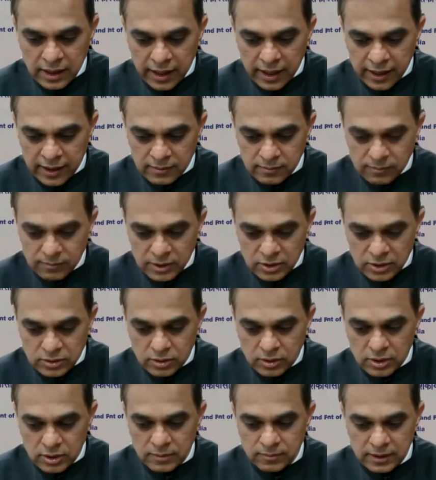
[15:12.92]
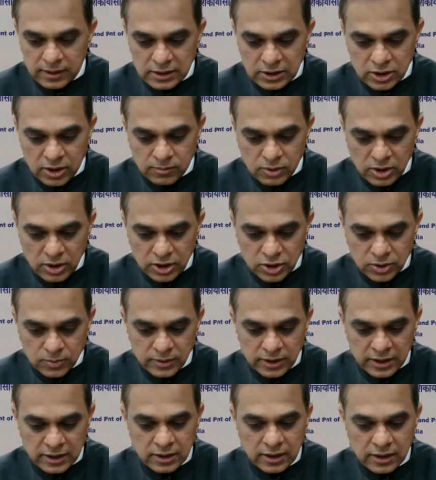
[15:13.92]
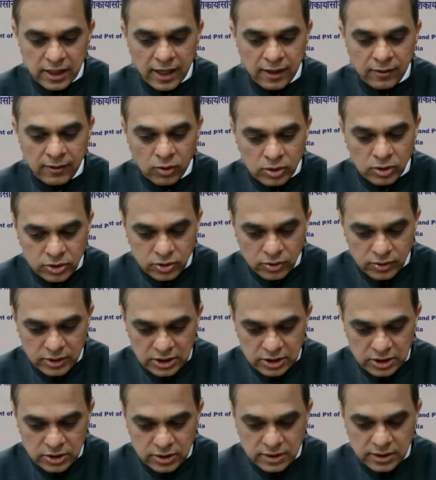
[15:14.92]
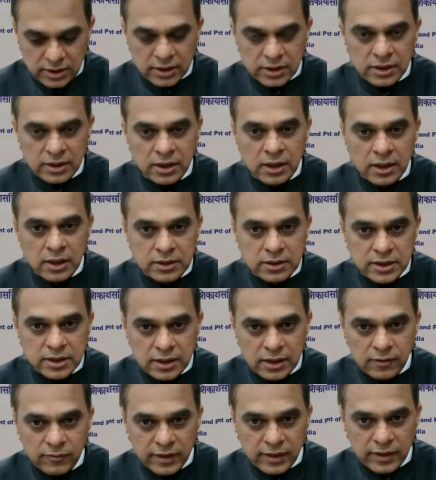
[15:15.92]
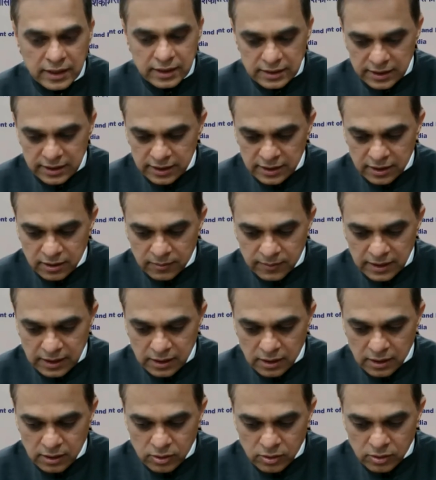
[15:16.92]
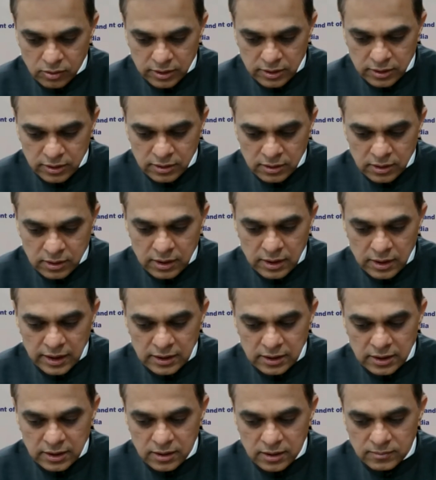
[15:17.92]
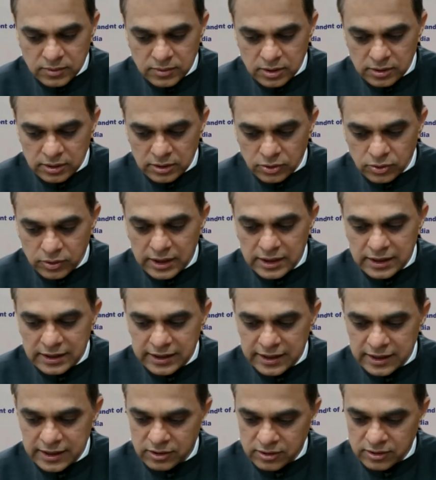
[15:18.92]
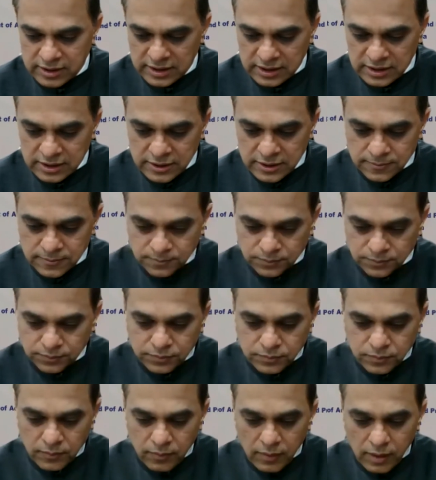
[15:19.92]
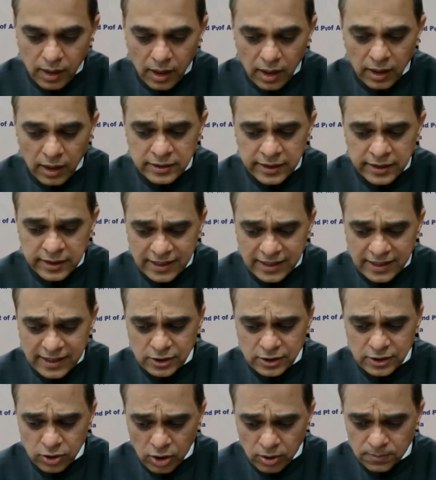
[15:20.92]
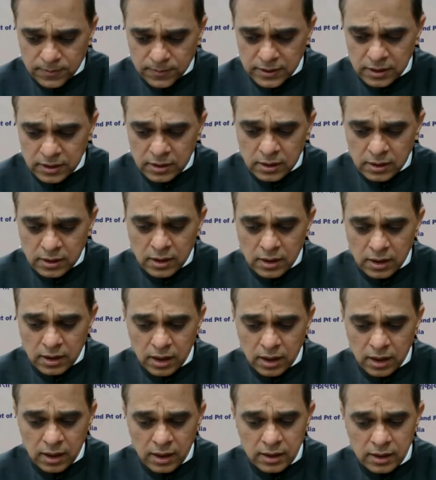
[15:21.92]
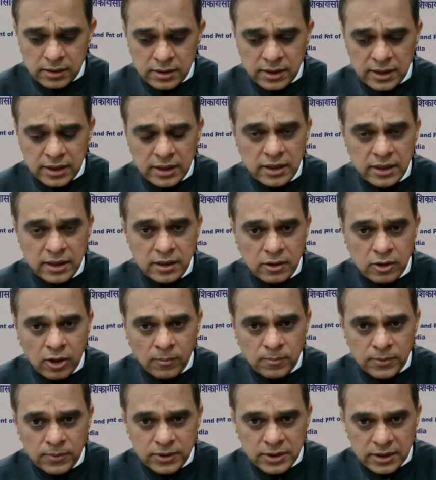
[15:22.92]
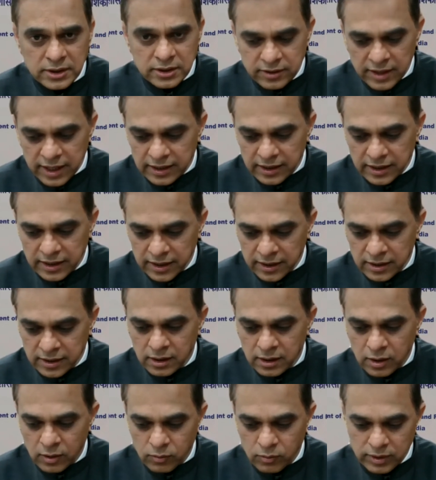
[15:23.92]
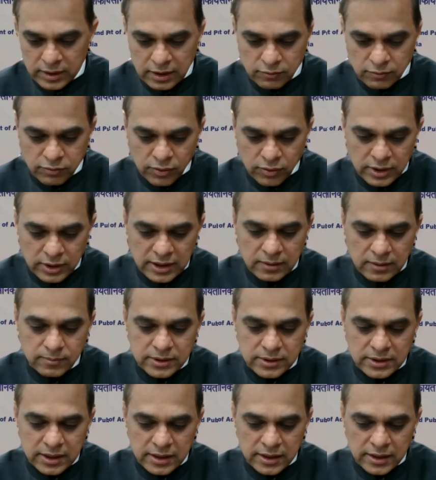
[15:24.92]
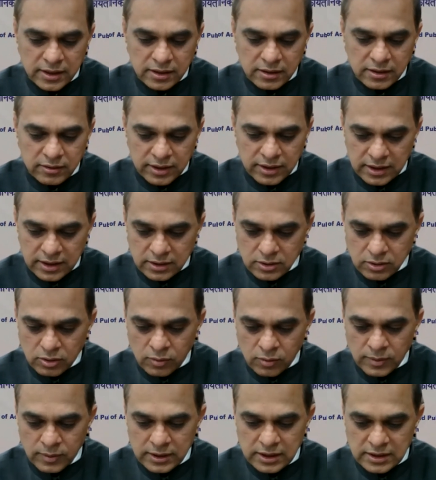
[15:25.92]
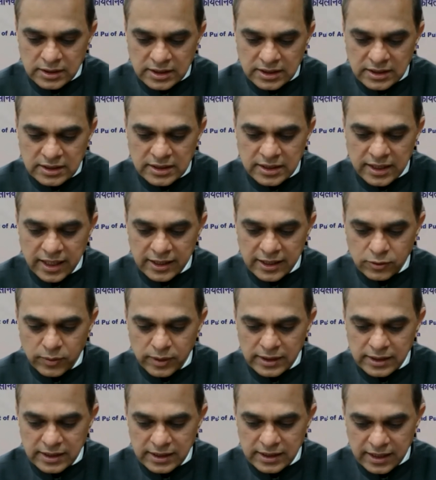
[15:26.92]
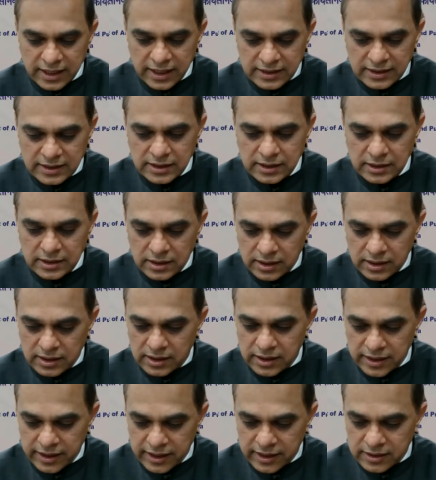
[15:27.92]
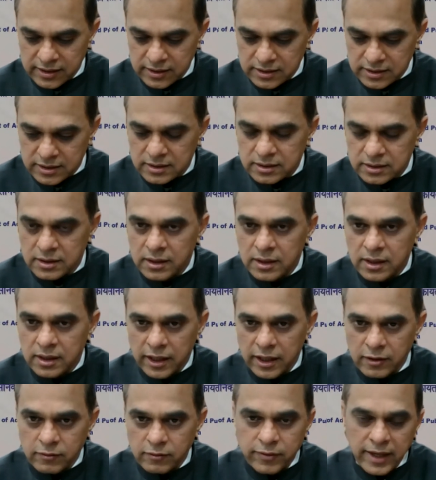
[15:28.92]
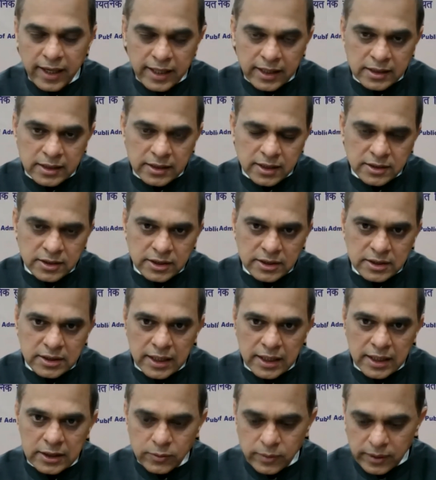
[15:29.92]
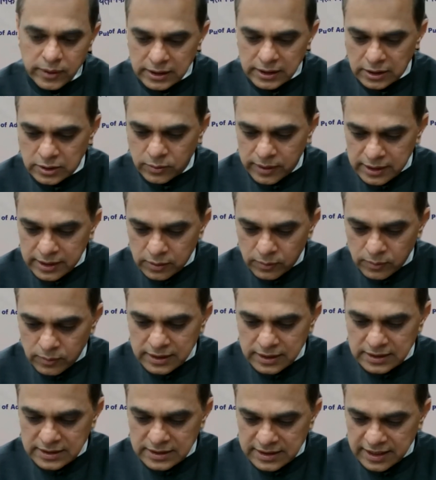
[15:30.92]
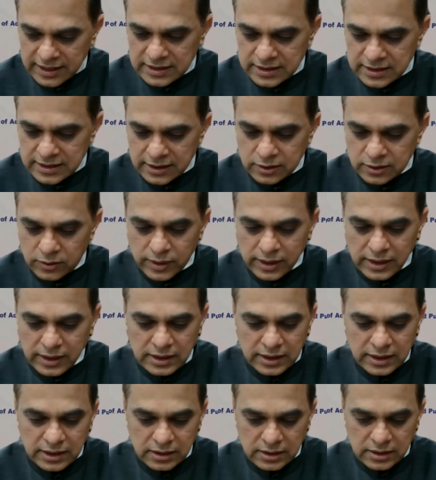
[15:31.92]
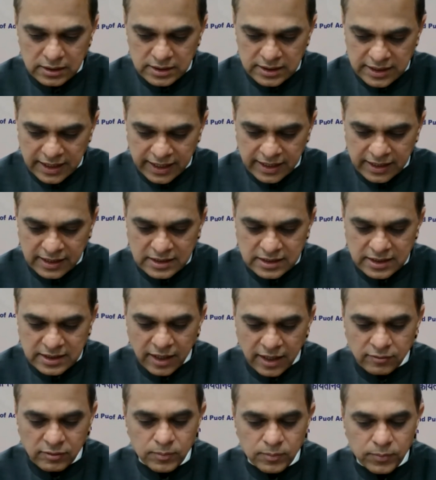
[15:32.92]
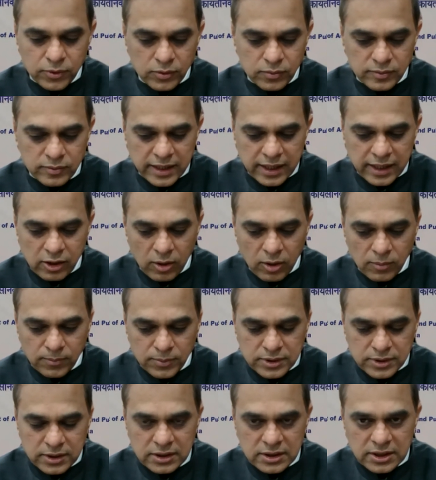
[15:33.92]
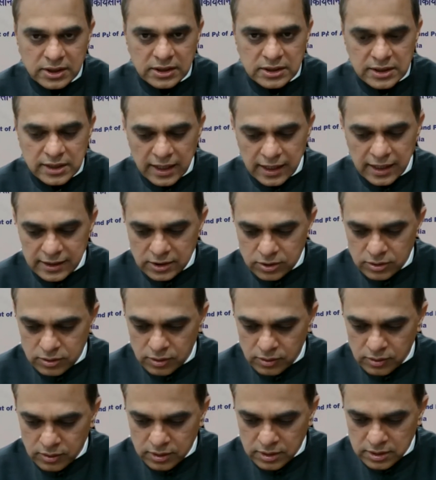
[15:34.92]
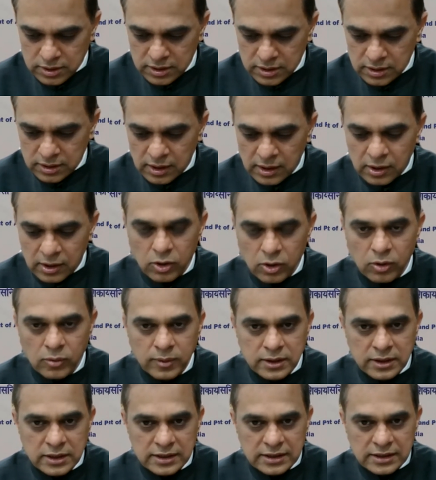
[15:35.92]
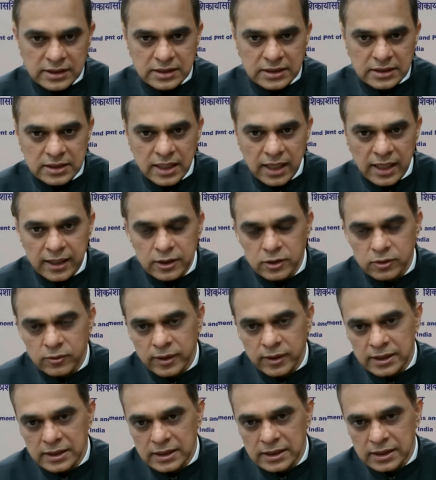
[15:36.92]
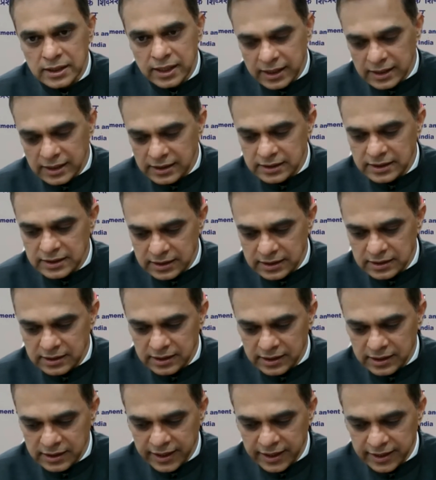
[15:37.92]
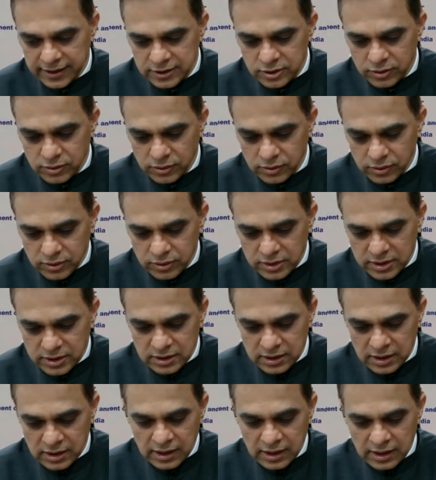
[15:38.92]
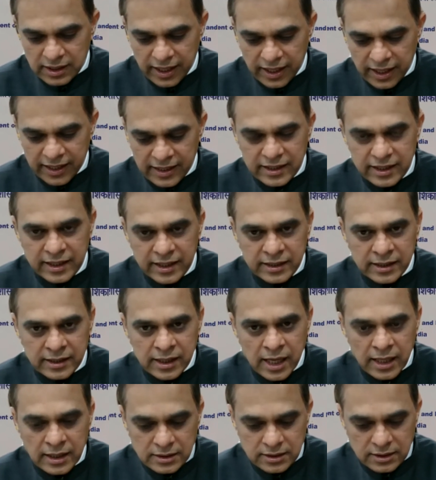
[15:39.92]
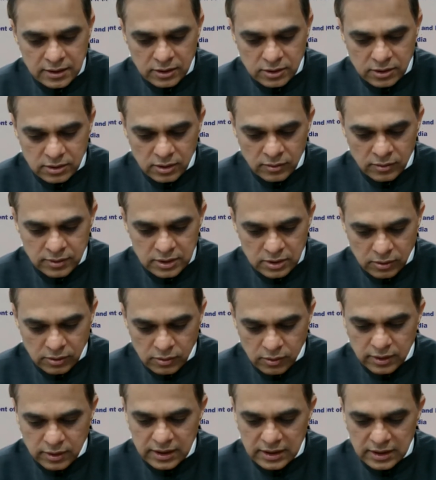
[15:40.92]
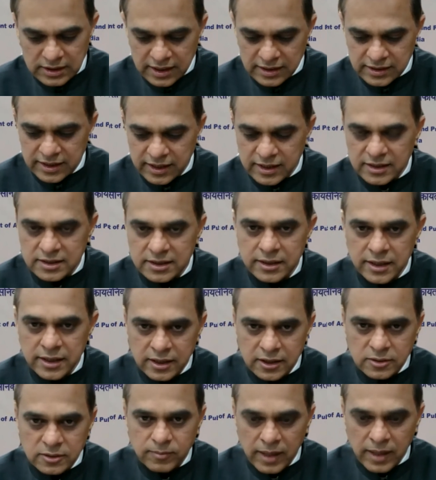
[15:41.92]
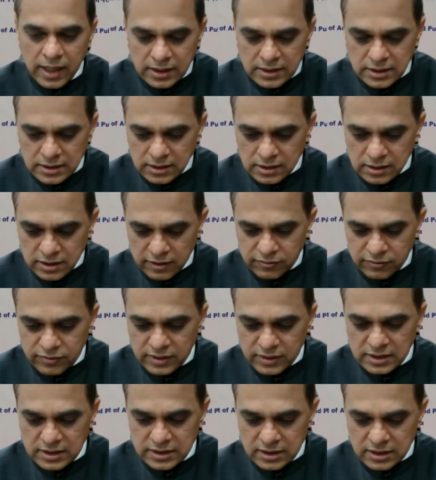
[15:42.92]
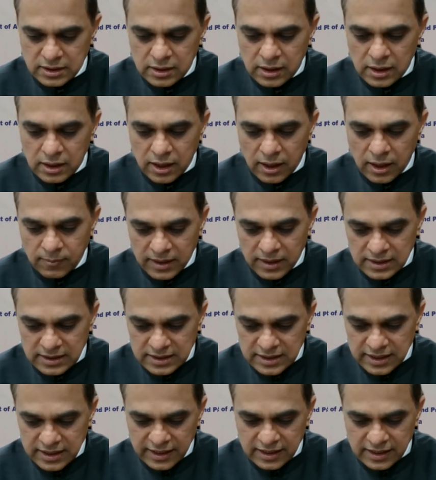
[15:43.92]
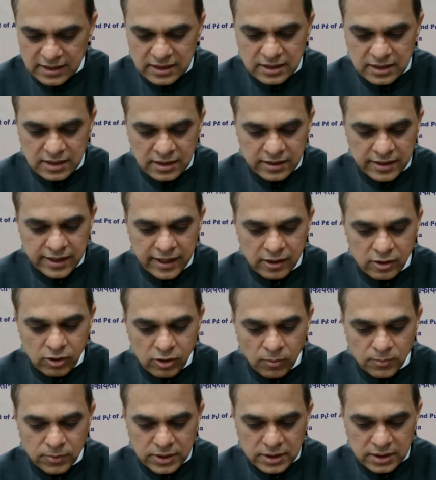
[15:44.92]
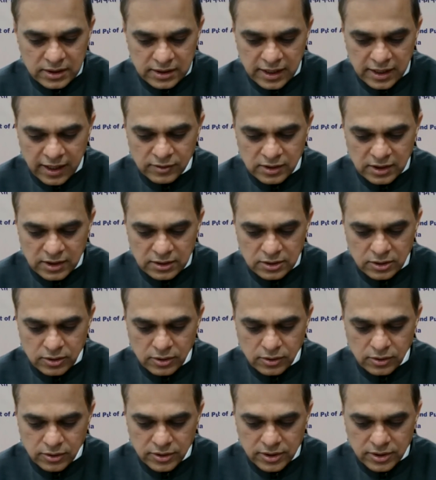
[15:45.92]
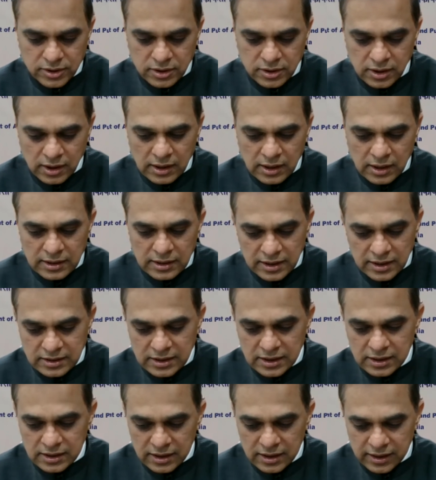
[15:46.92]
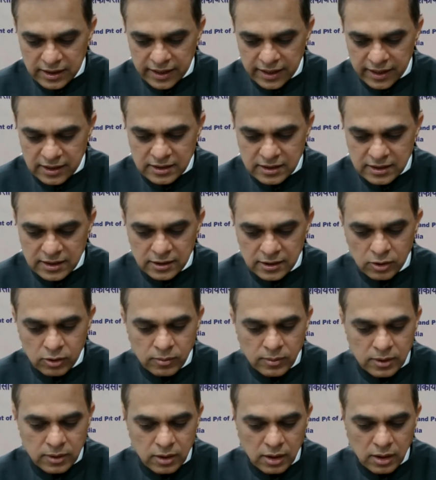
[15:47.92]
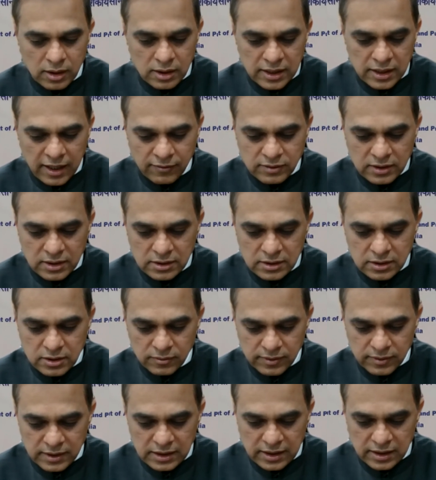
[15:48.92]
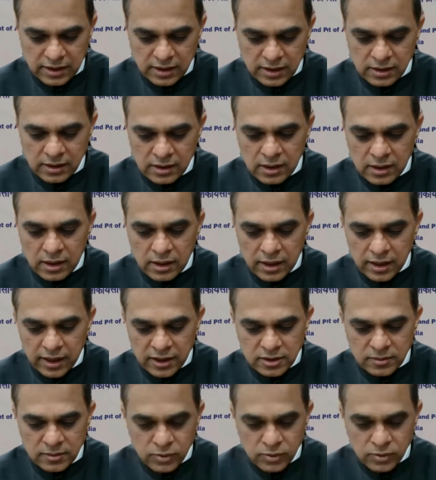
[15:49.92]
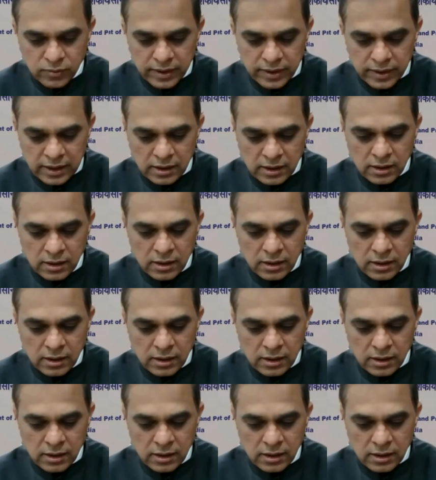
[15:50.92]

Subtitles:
and Mizoram and Jammu Kashmir have also registered significant incremental growth. In terms of the union territories, Delhi topped the composite ranking with a 14% increase over the GGI 2019 indicators. In fact, the GGI 2021 says that 20 states have improved their composite GGI scores over the GGI 2019 index scores. And an analysis of the scoring suggests there is marginal difference among states in their composite governance scores. This indicates that the overall governance of India is moving